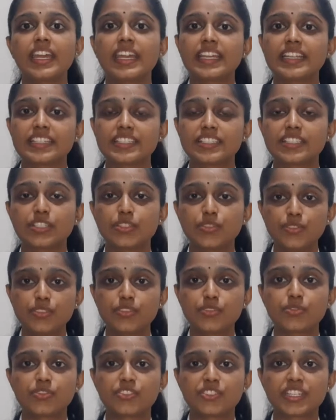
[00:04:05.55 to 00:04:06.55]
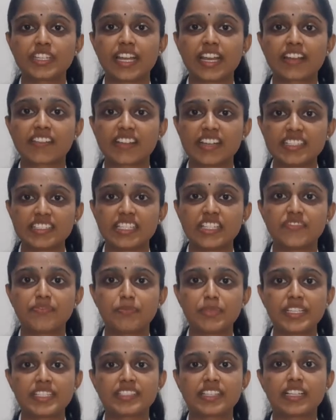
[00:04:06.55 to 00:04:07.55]
It is used to treat aggressive
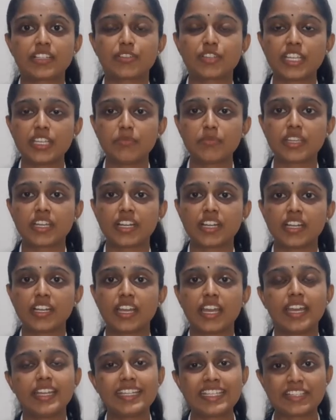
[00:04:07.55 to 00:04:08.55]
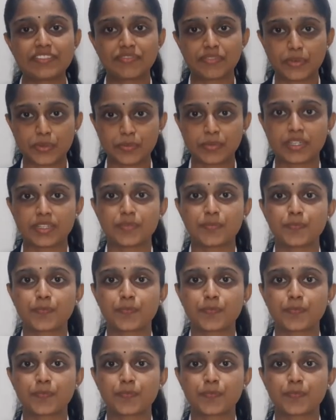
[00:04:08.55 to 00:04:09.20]
B-cell leukemia and lymphoma.